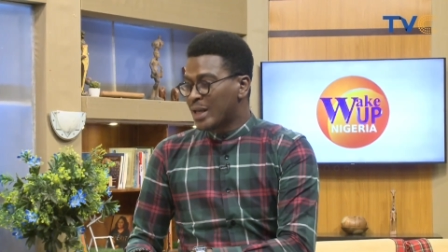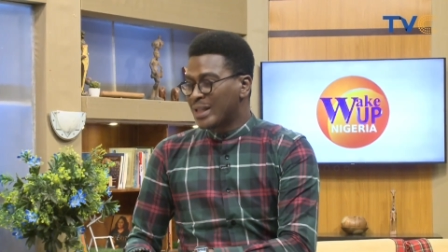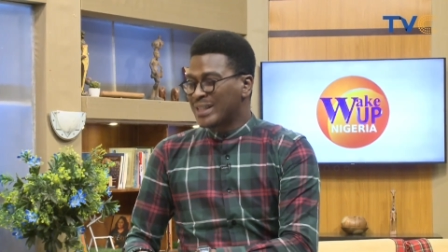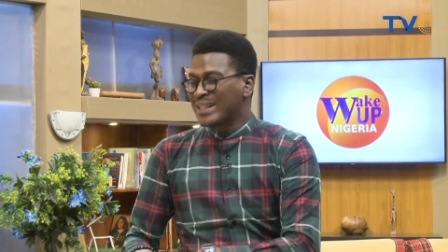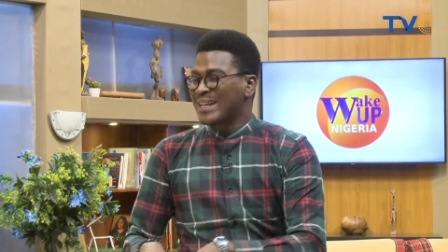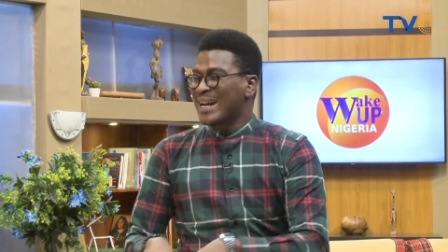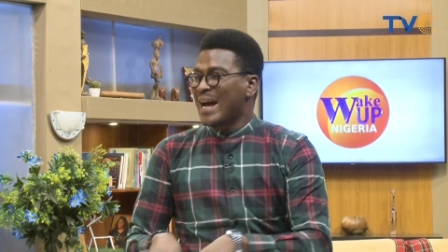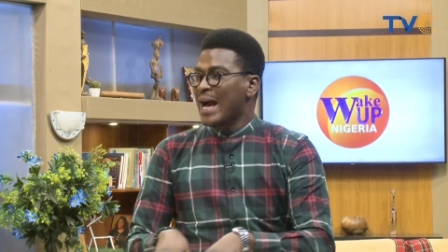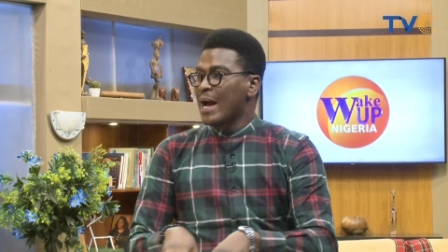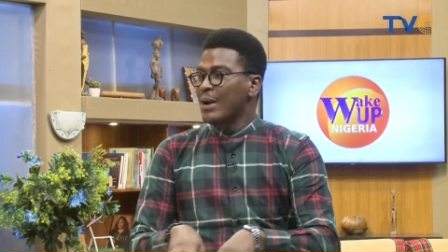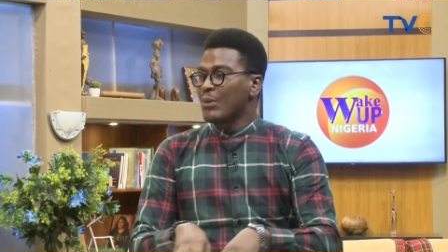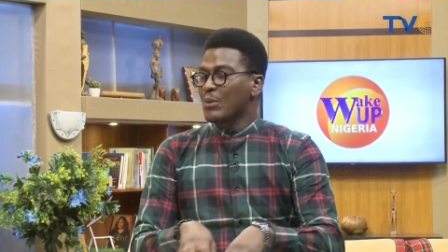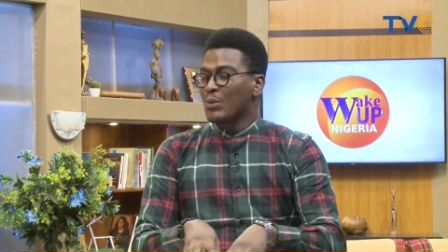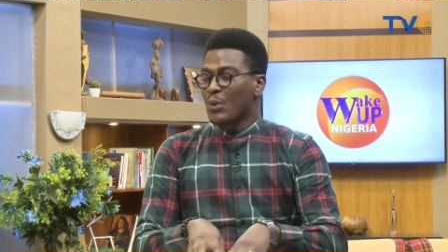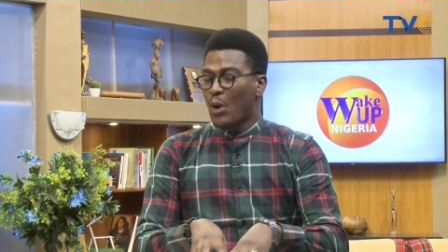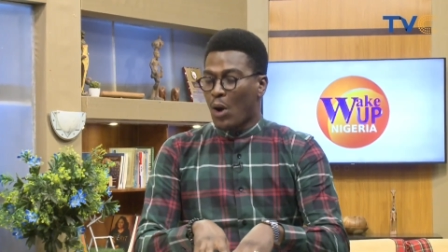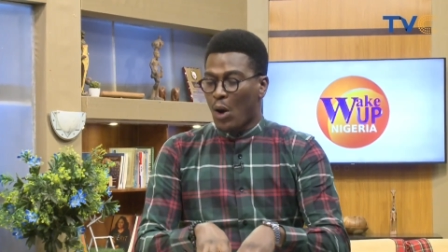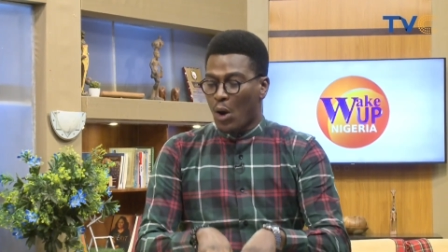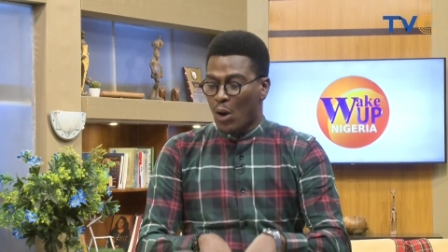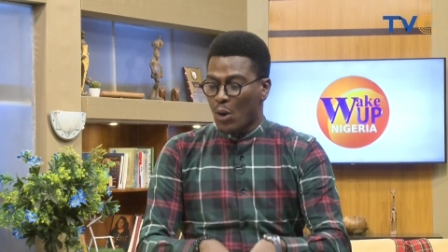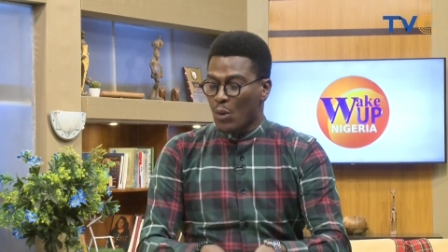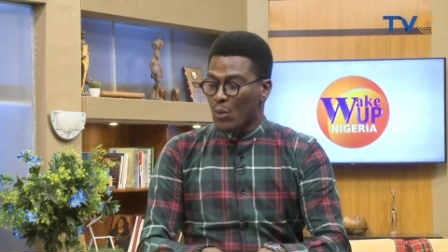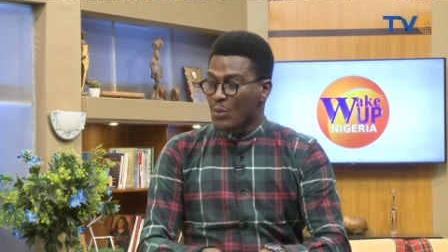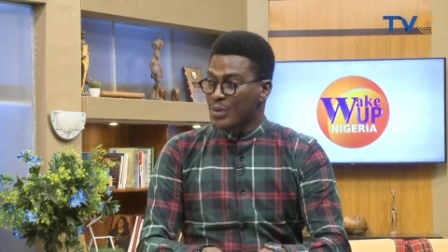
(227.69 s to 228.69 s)
that I will
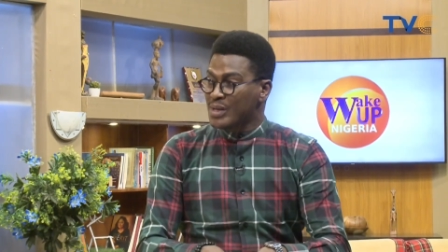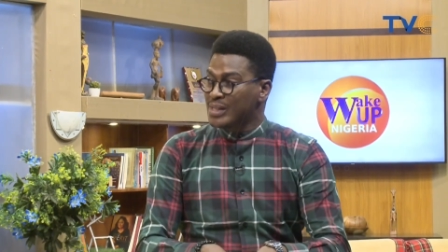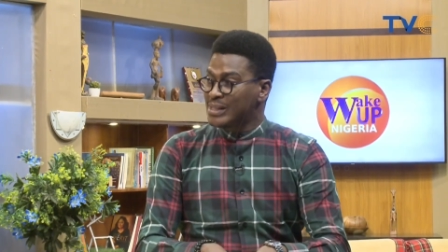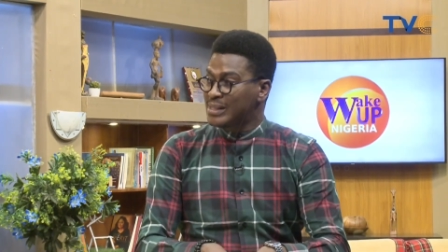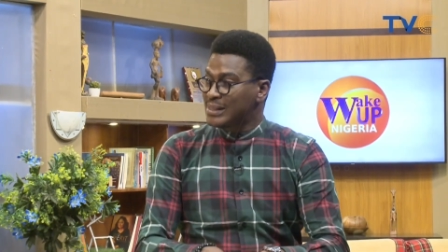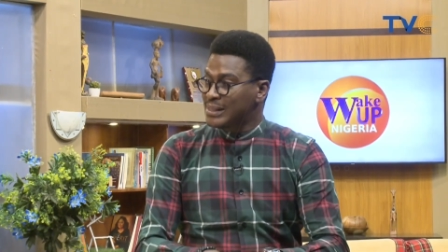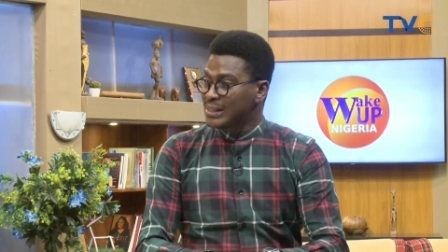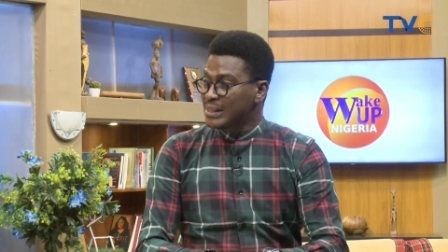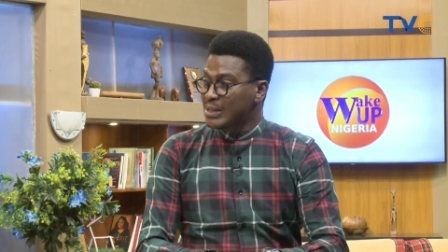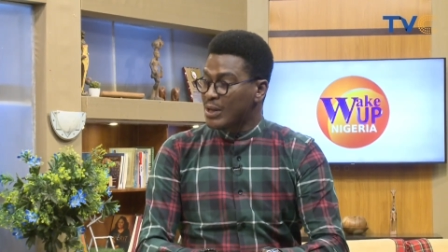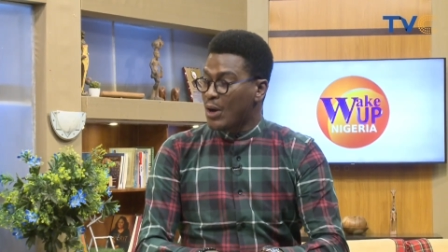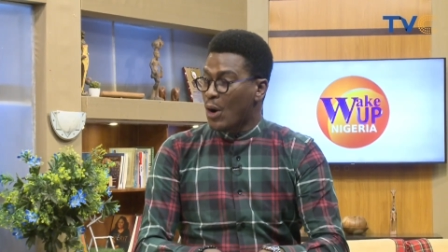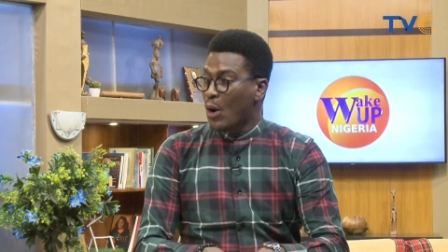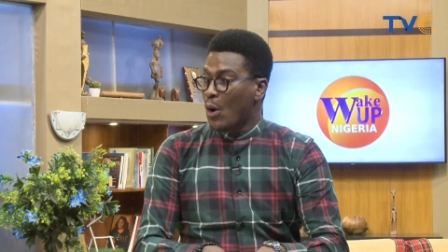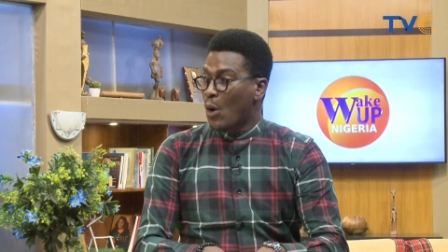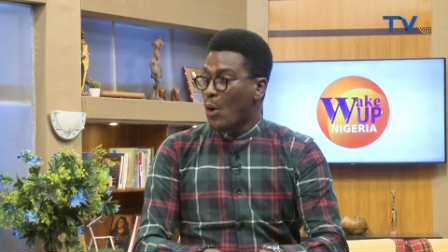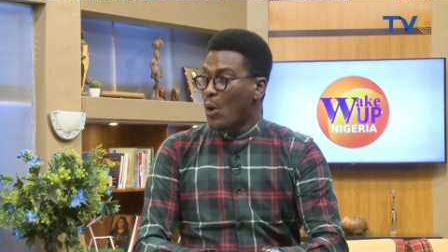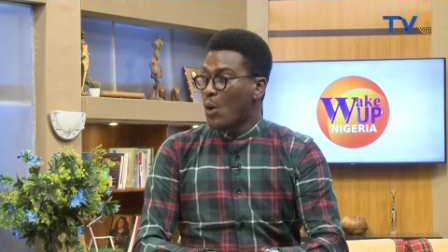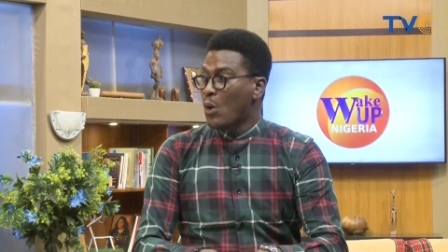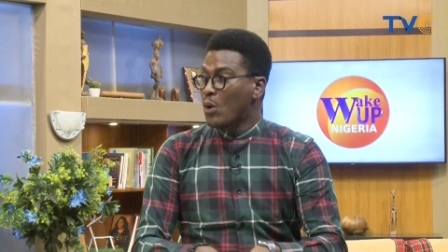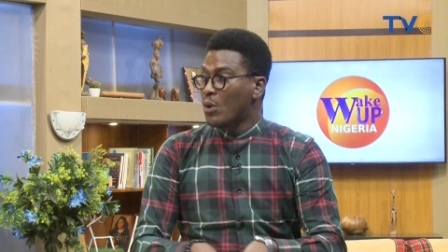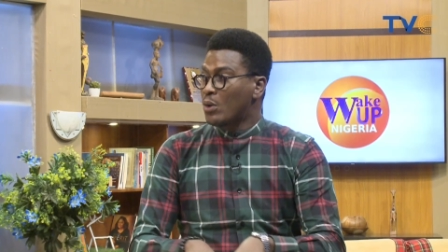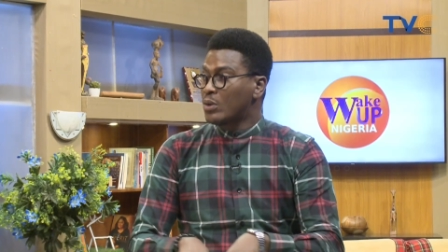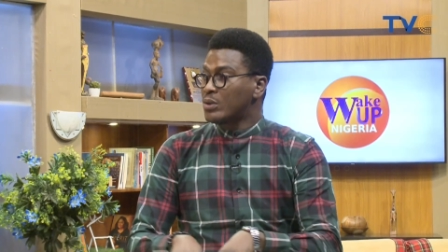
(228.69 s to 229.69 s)
always see
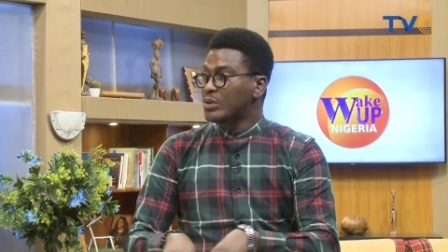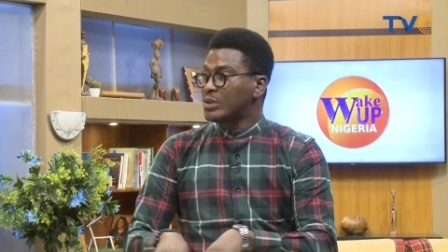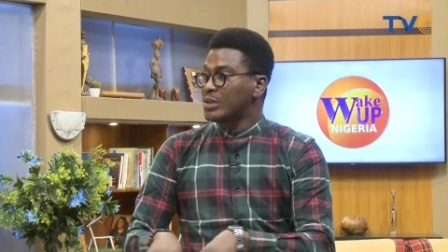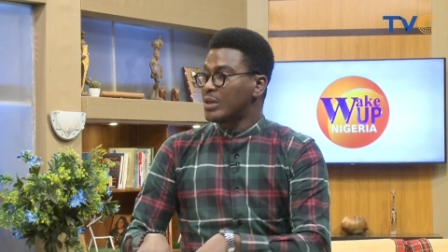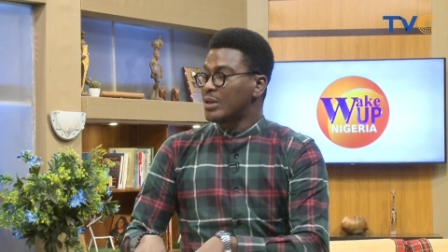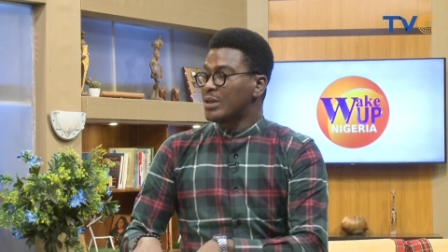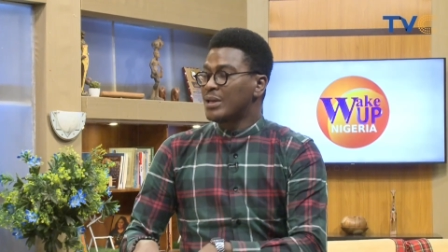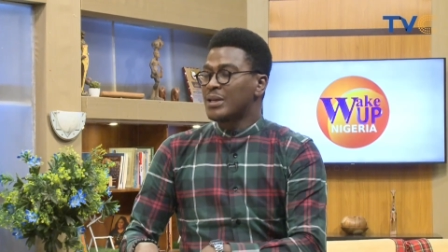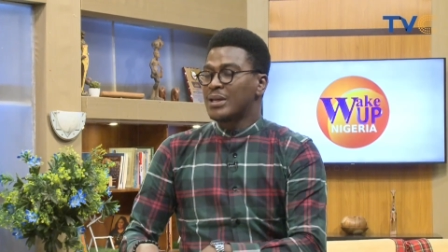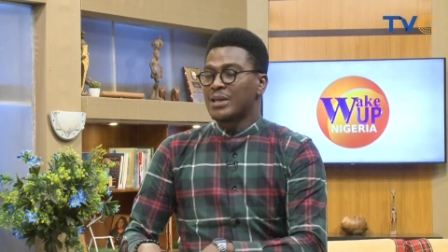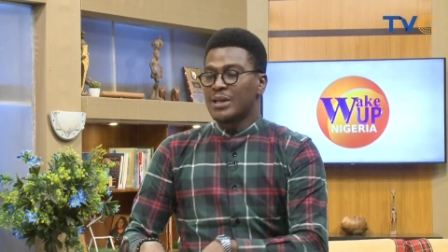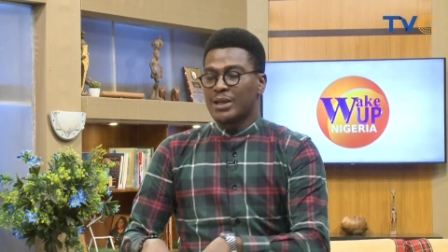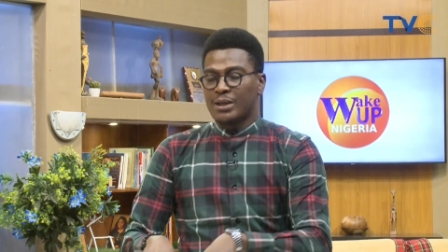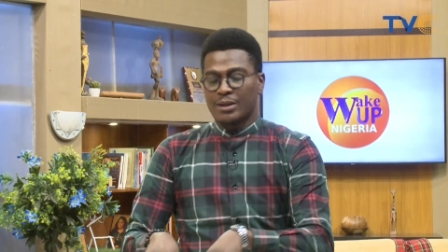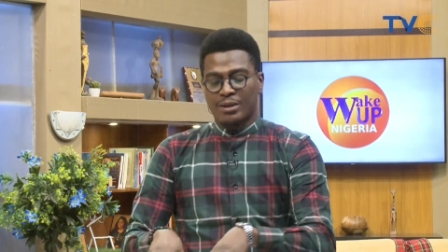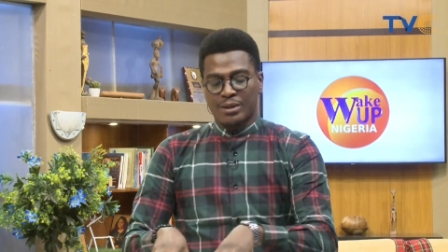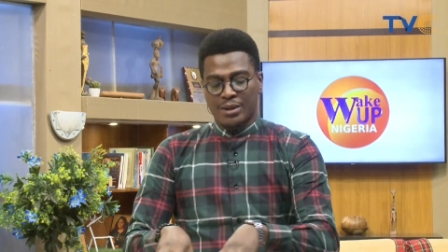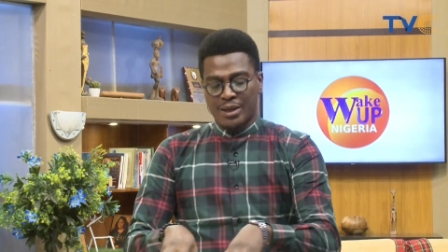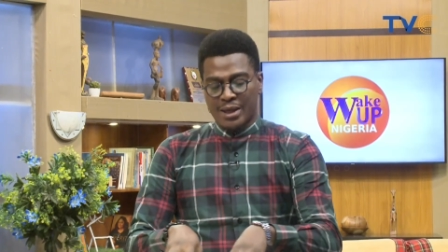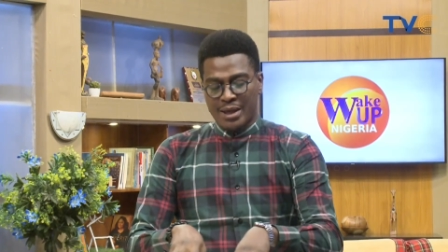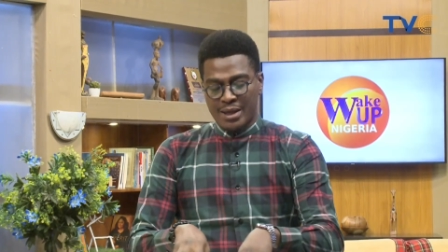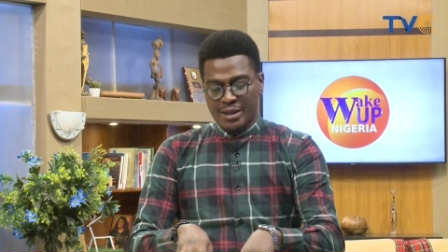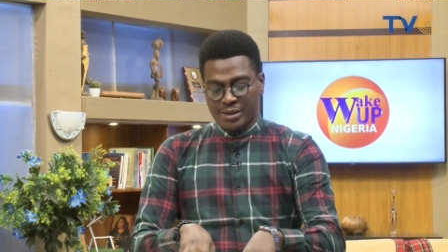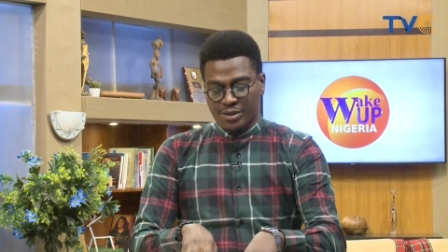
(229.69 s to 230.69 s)
all
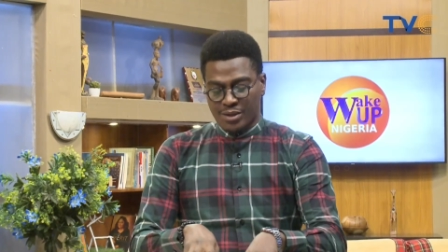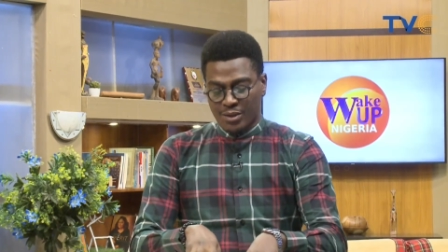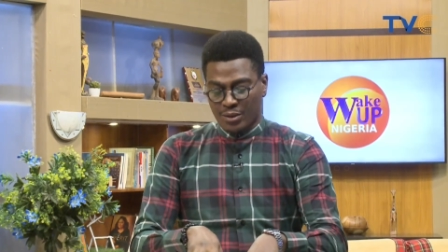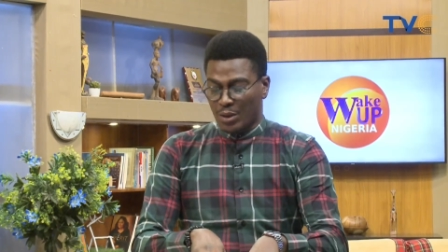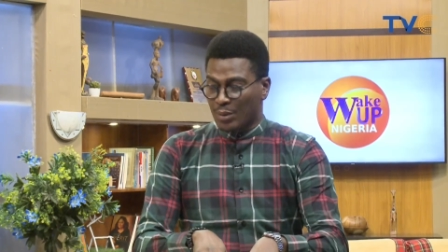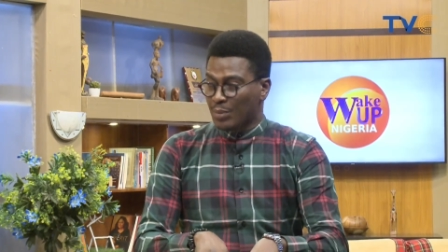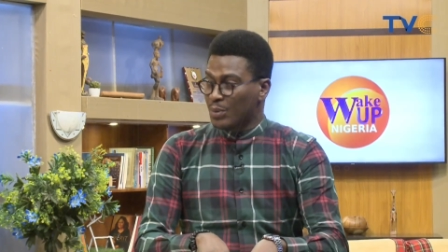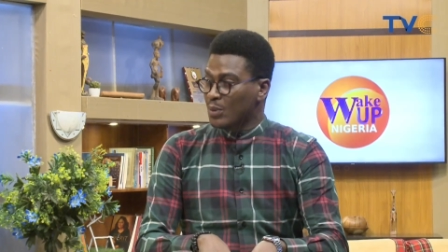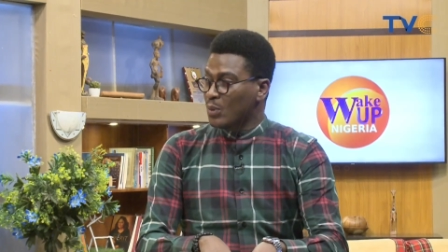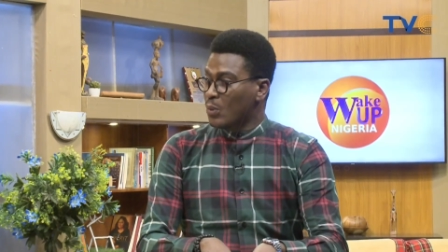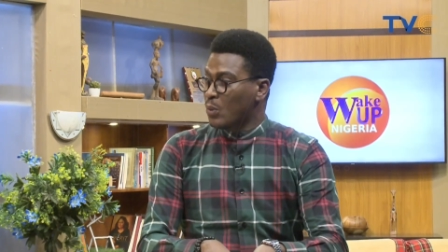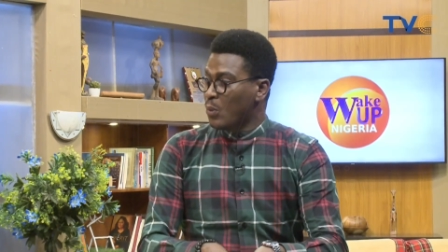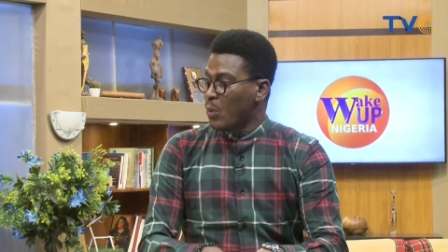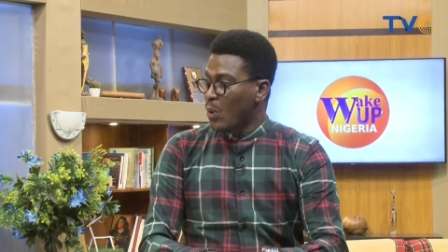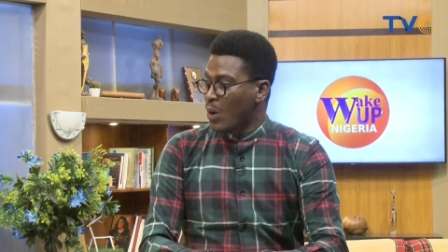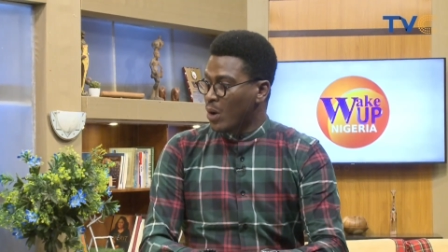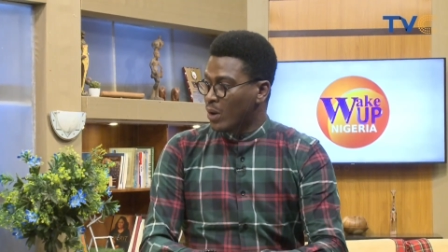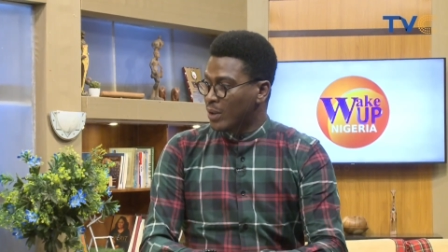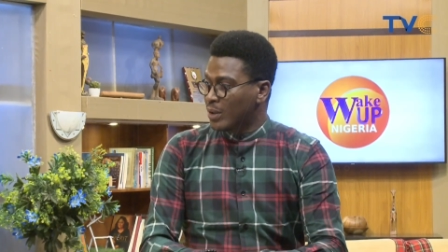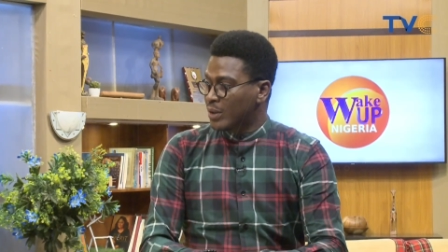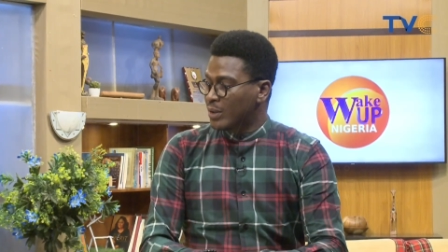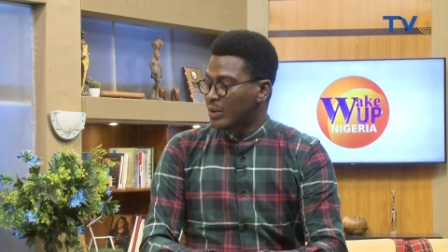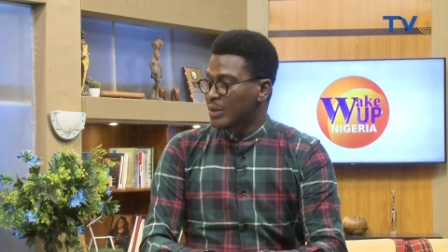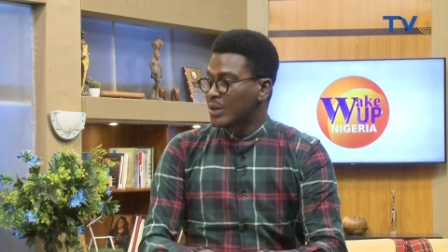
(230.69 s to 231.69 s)
is number
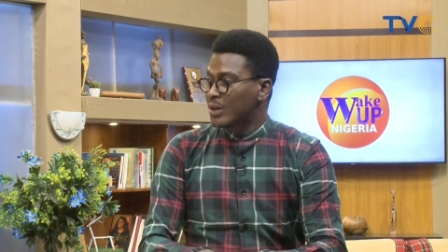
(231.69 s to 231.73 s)
one,